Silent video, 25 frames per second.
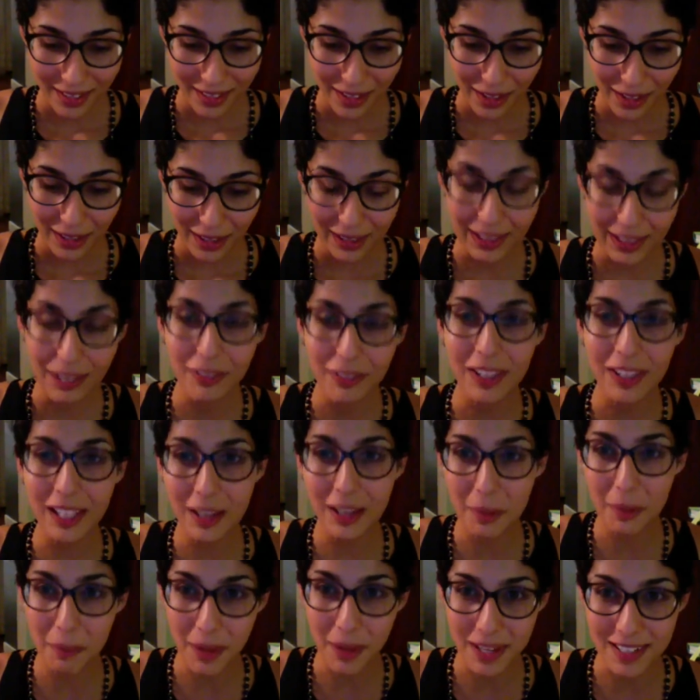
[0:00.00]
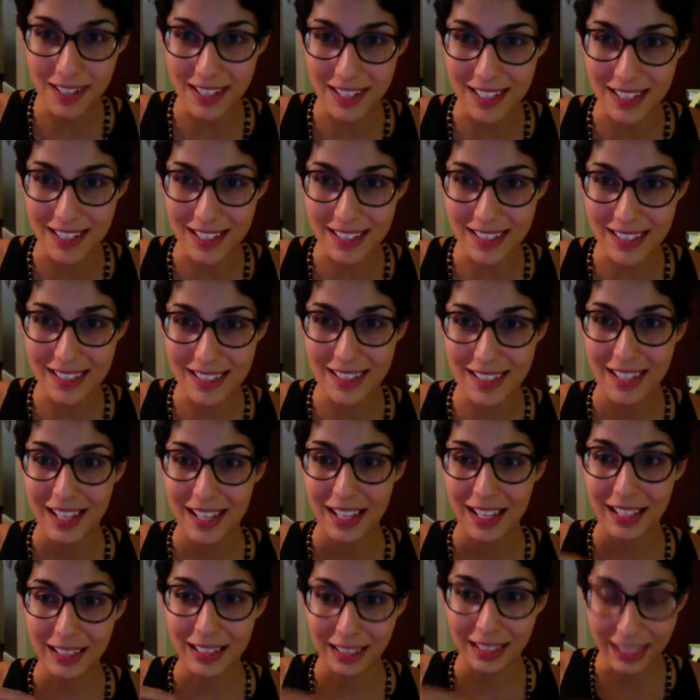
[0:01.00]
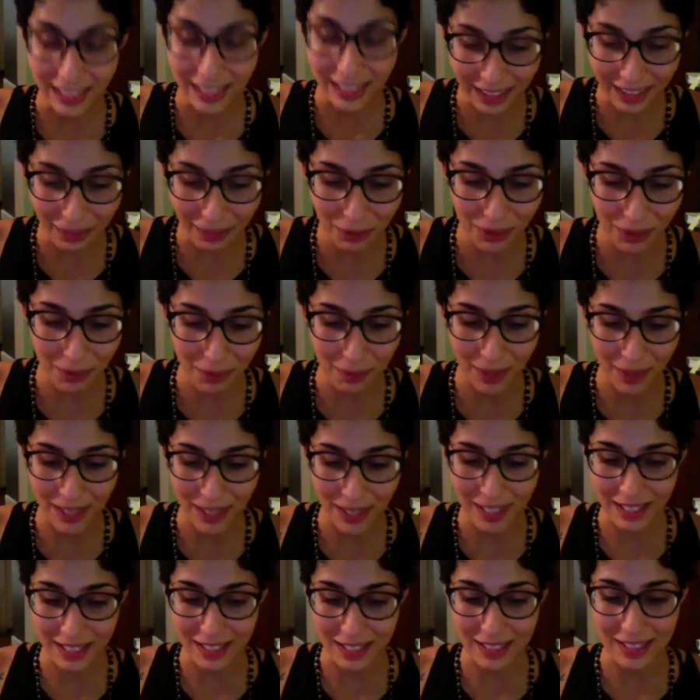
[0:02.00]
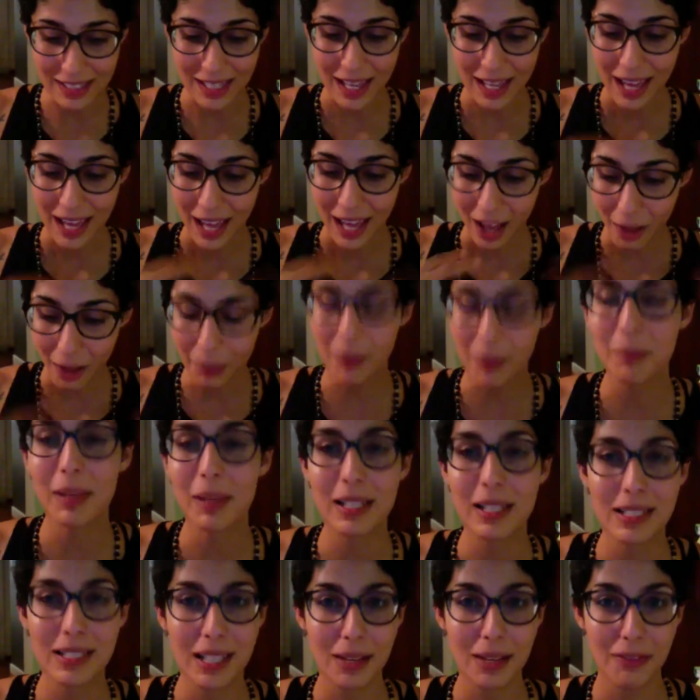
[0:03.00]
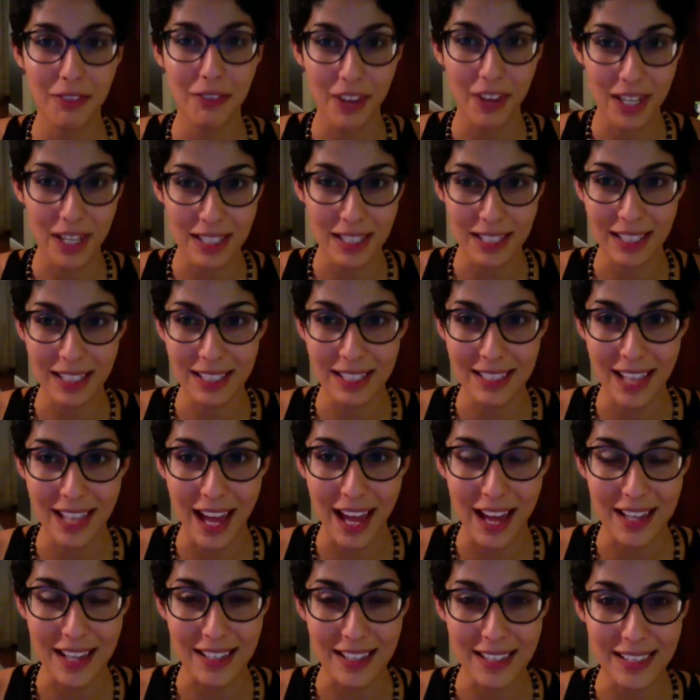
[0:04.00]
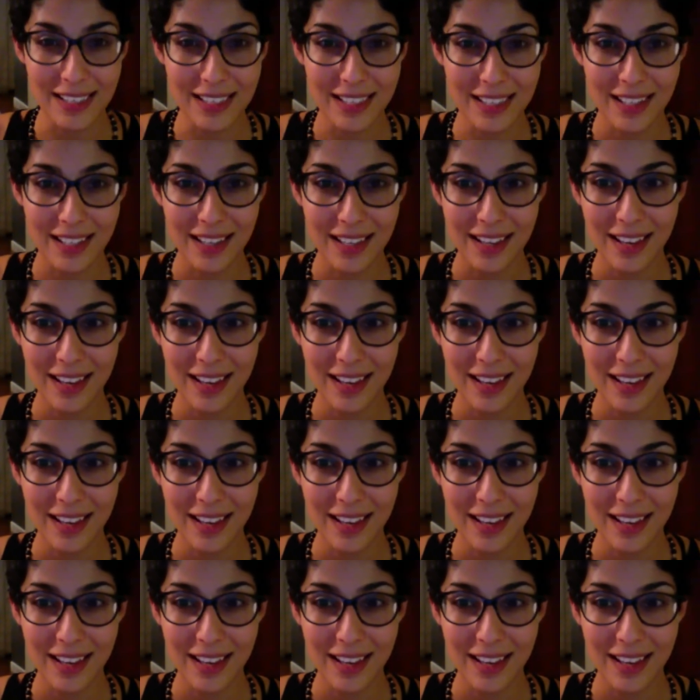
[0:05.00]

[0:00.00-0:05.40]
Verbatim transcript: living in abundance leading with abundance, helping my team find success.